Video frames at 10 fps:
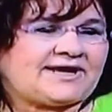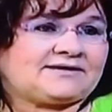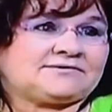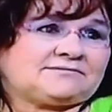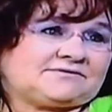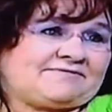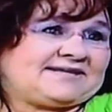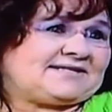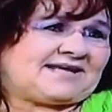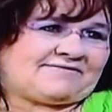And the
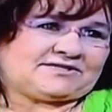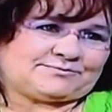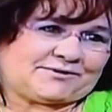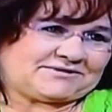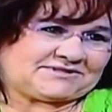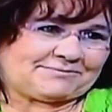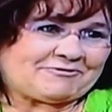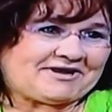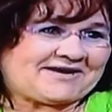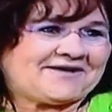fact that the Huffington Post is
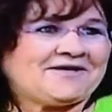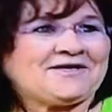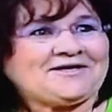America